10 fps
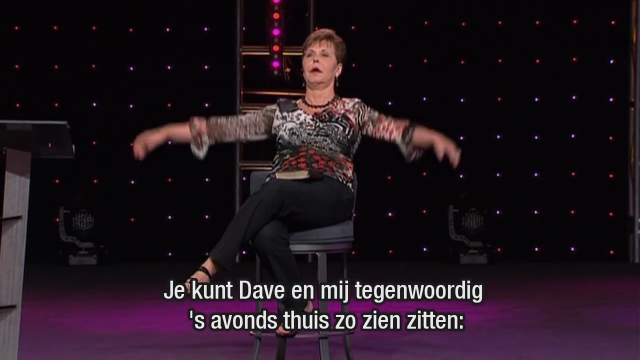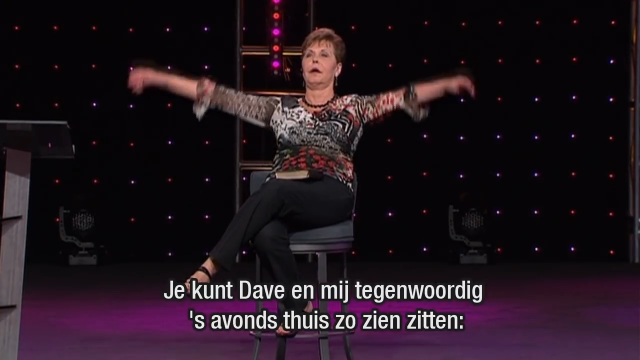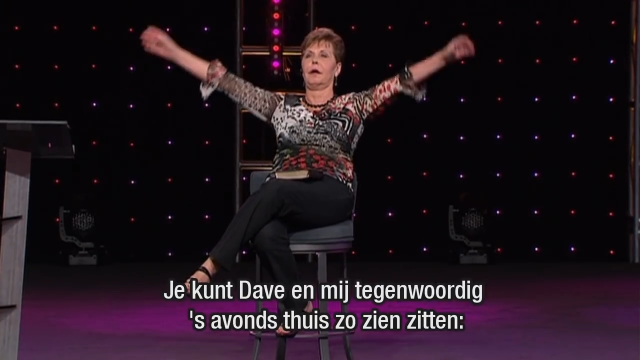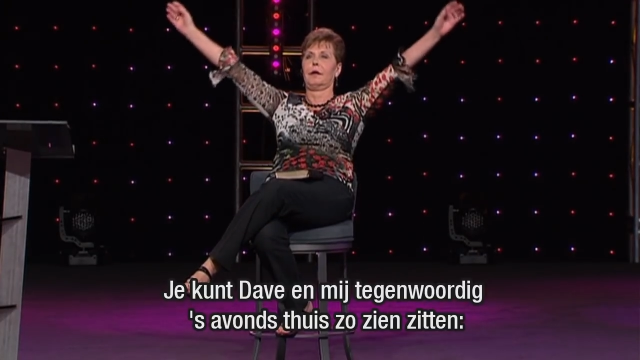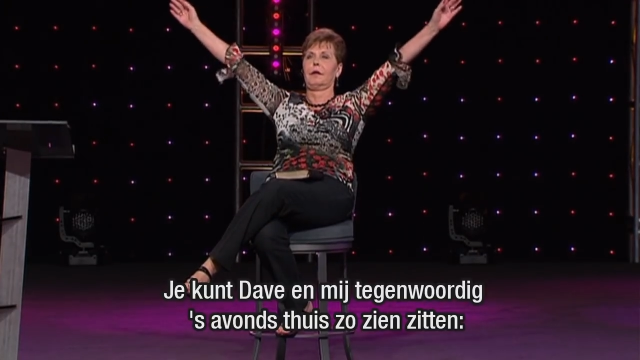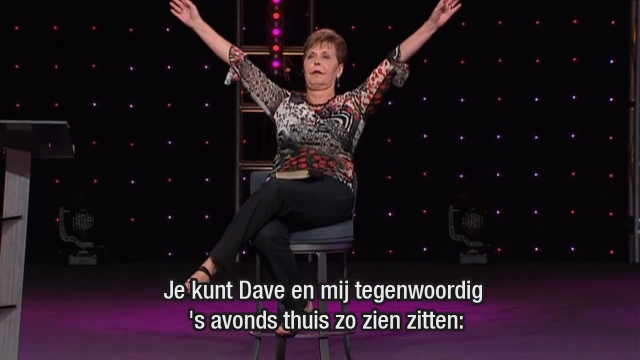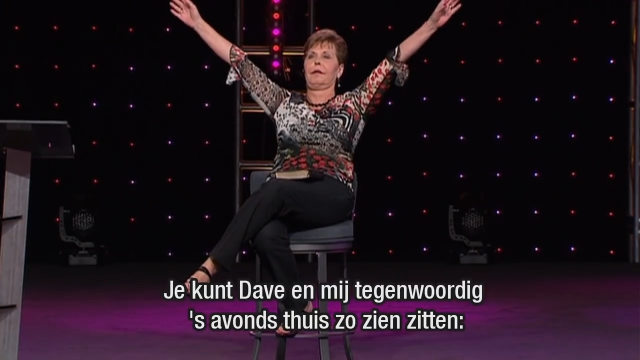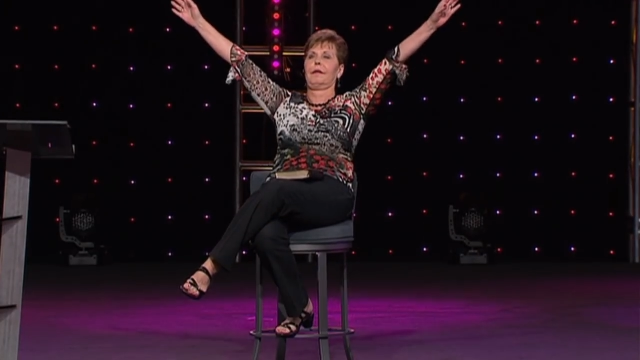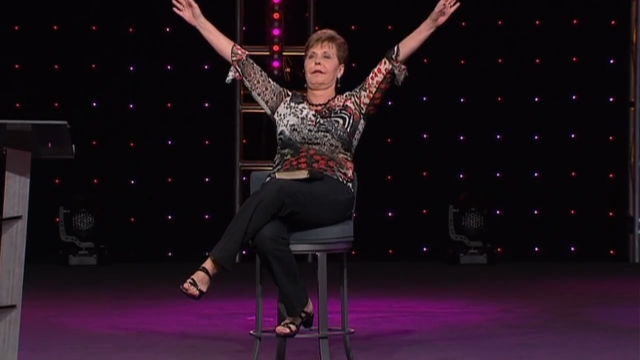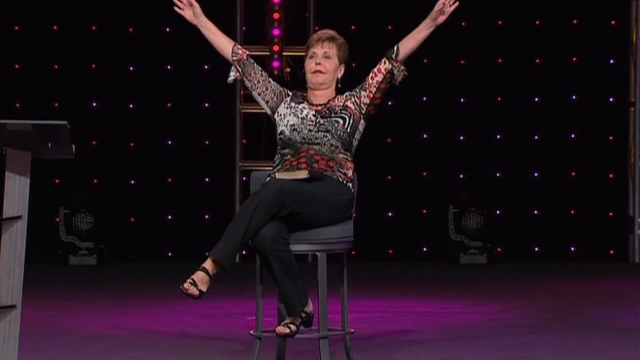
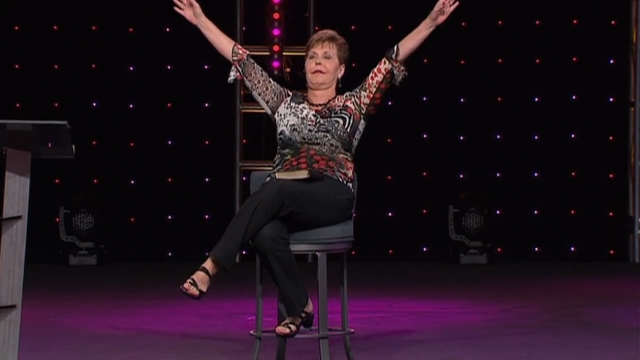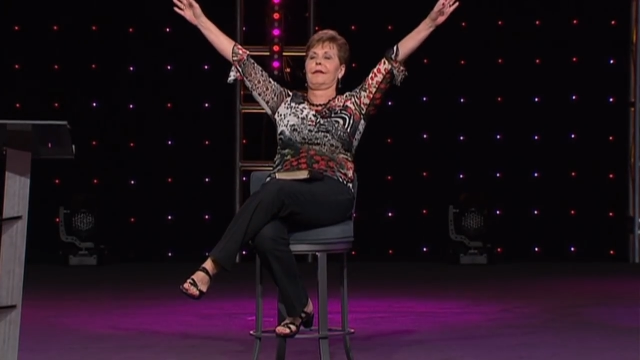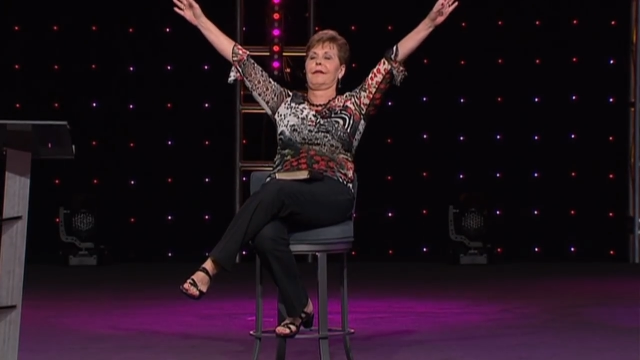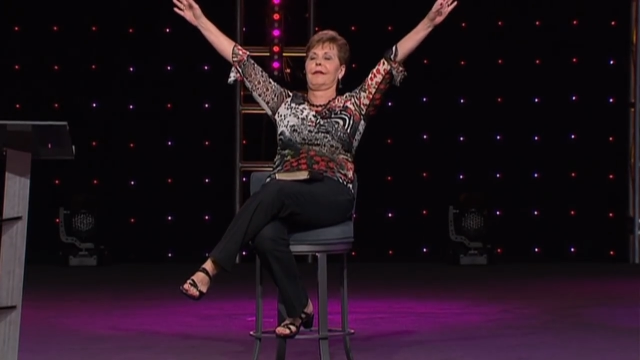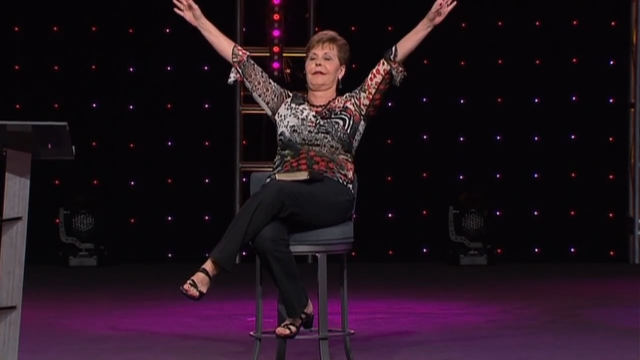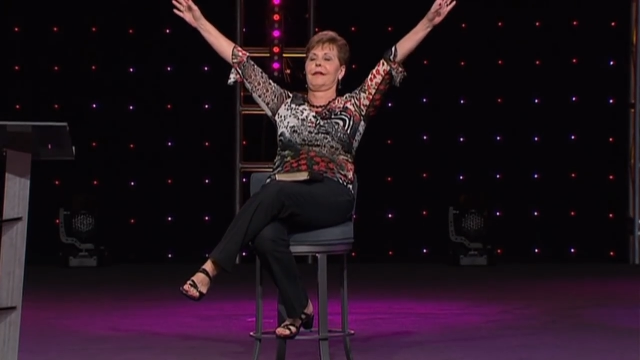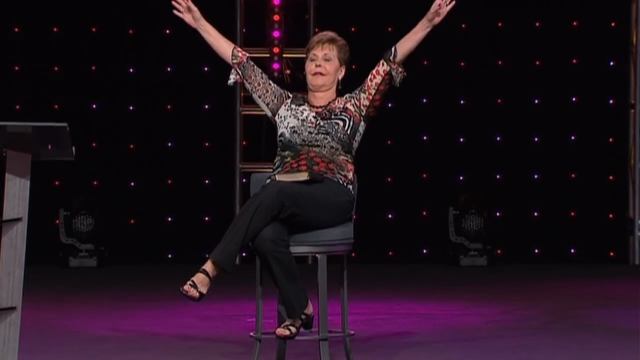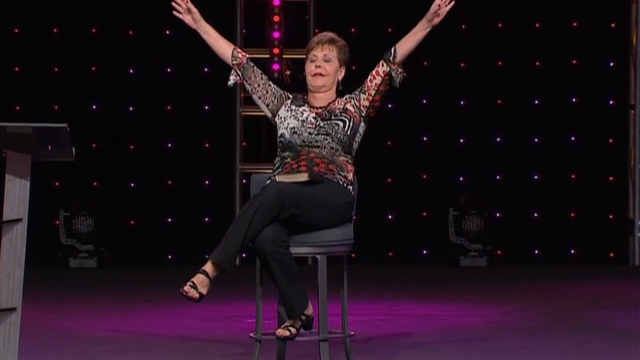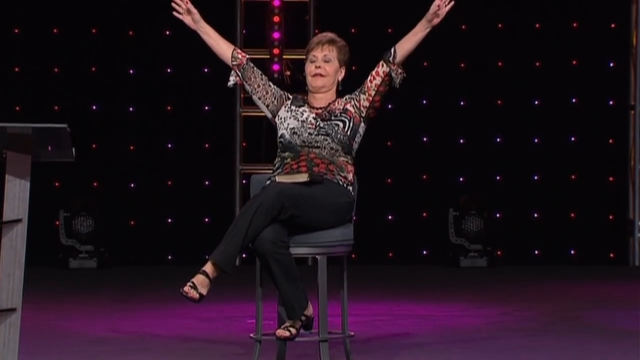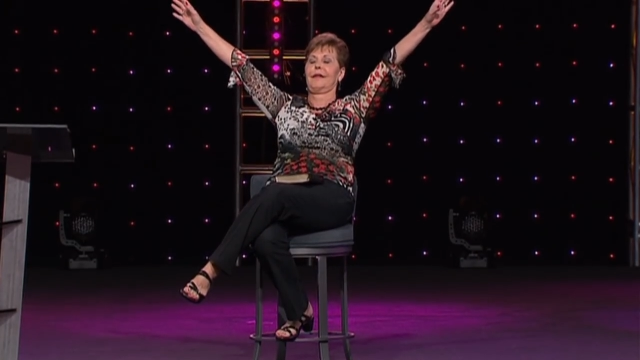
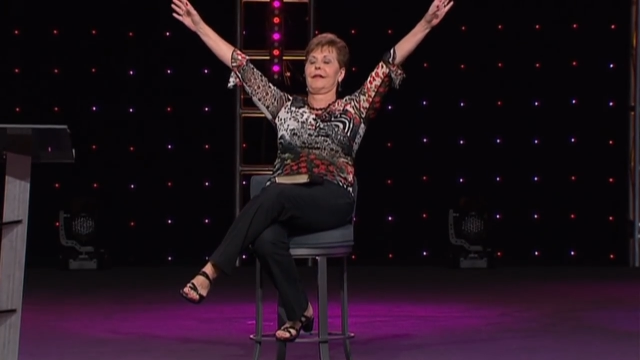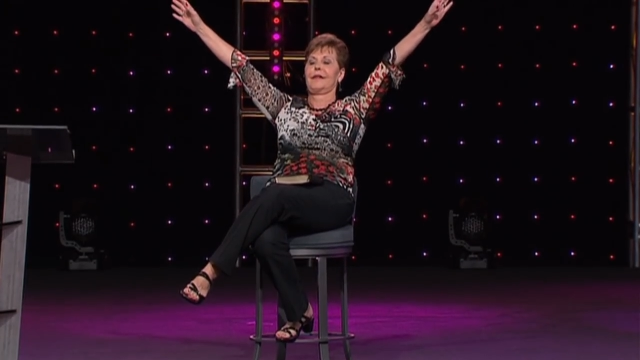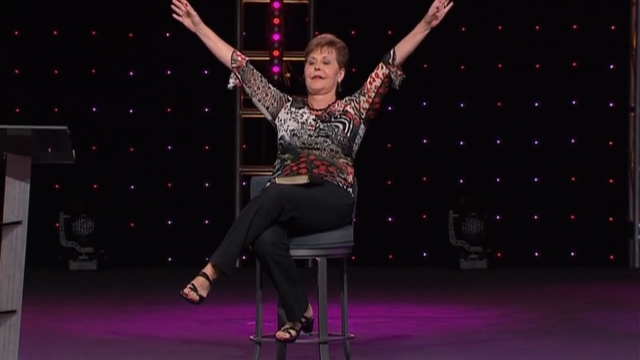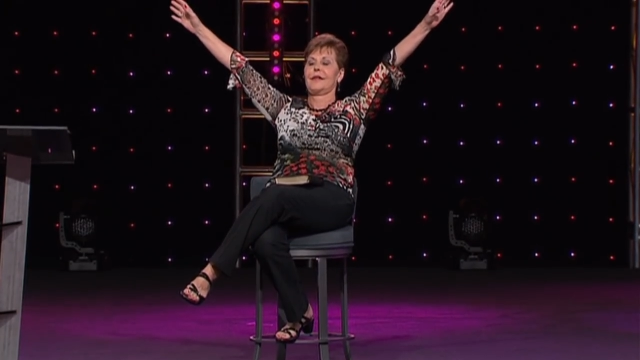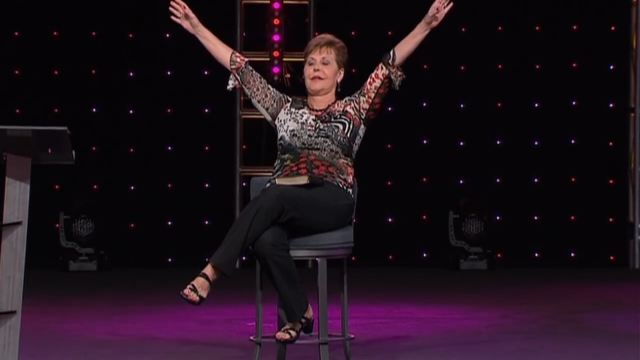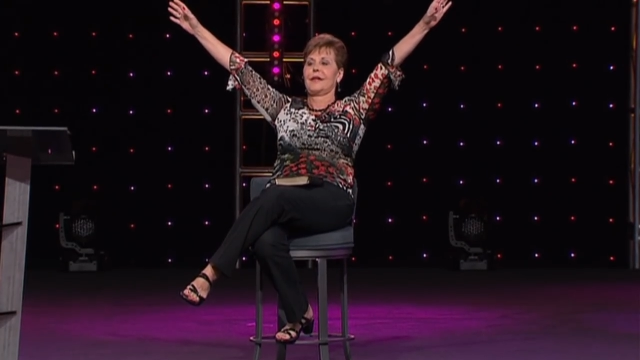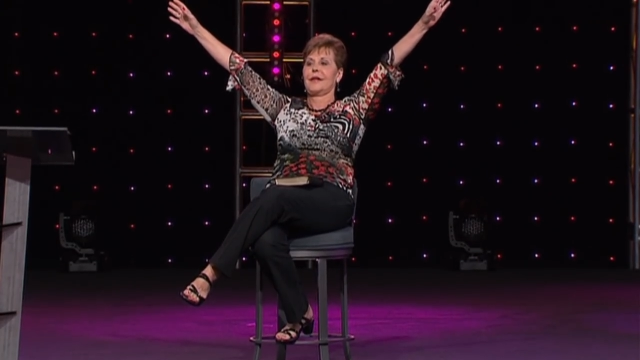[no speech]